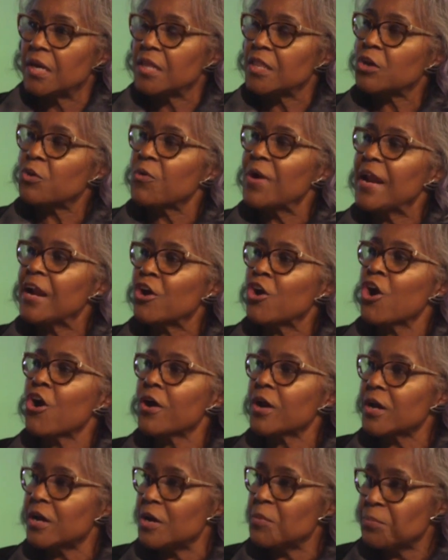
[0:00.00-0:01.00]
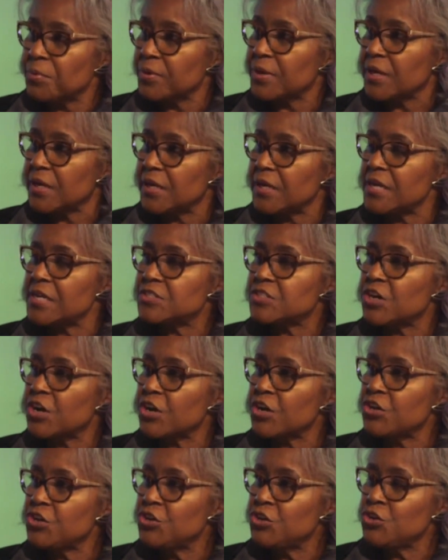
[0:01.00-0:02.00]
the credit card company is
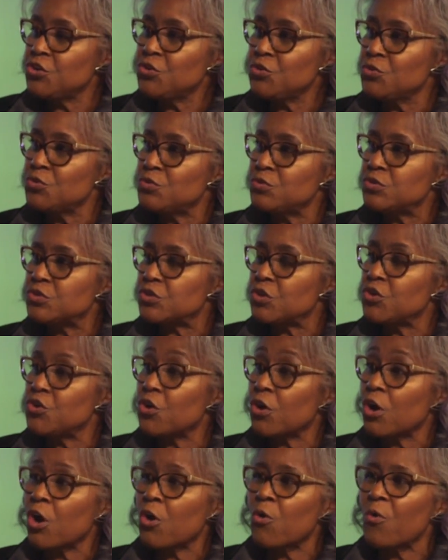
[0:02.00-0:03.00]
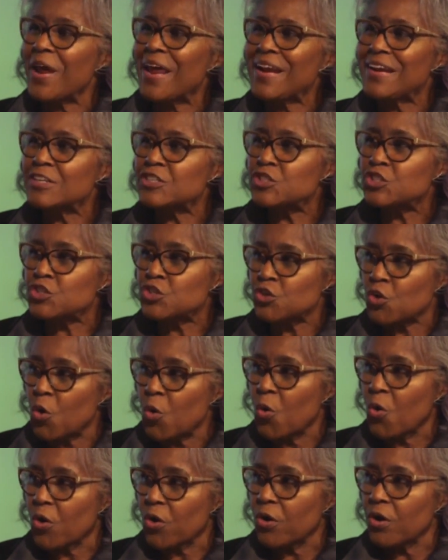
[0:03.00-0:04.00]
going to use your credit
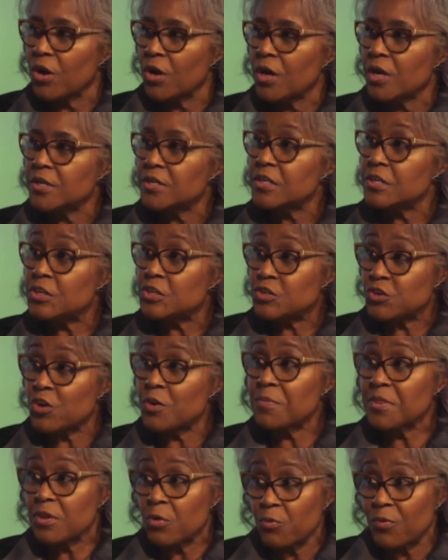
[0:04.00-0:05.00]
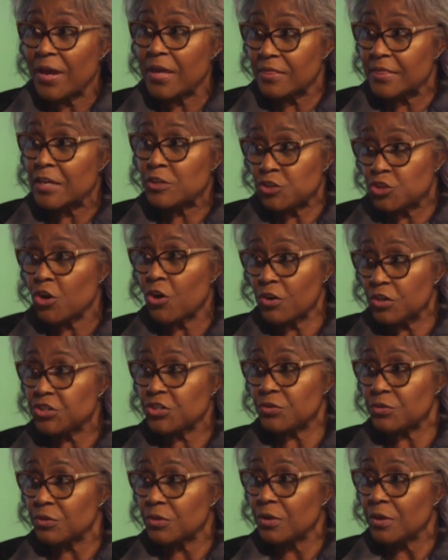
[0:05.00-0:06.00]
score to determine the rate they
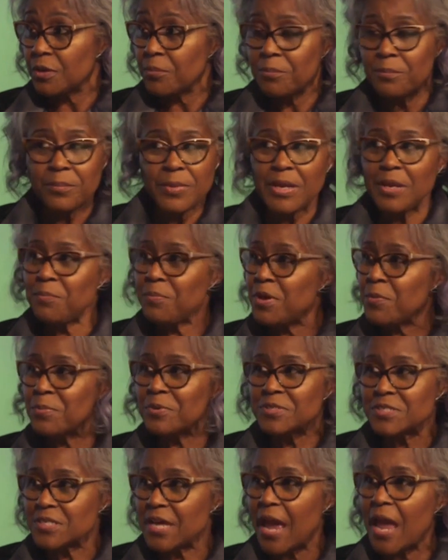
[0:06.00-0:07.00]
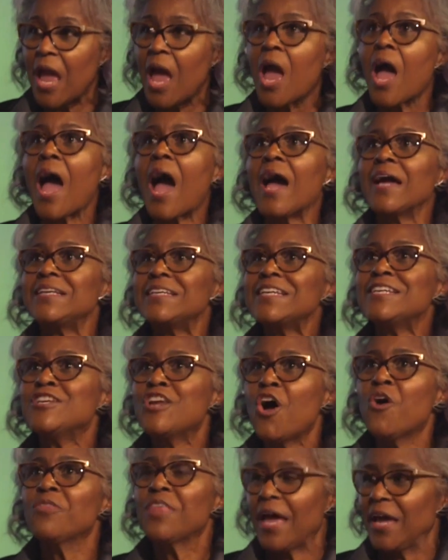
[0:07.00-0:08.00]
charge you. Many people say, I didn't
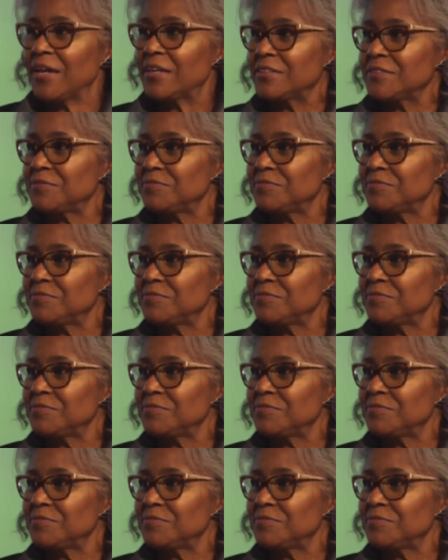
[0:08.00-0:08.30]
know that.